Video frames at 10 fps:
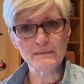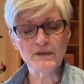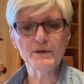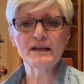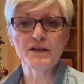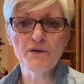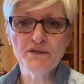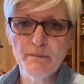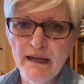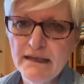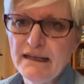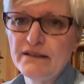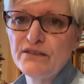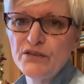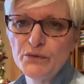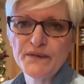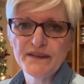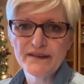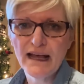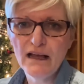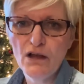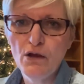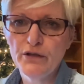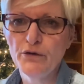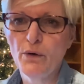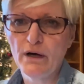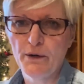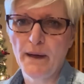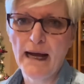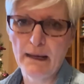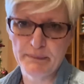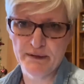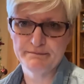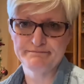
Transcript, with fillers: during a no spend is to sell your crap.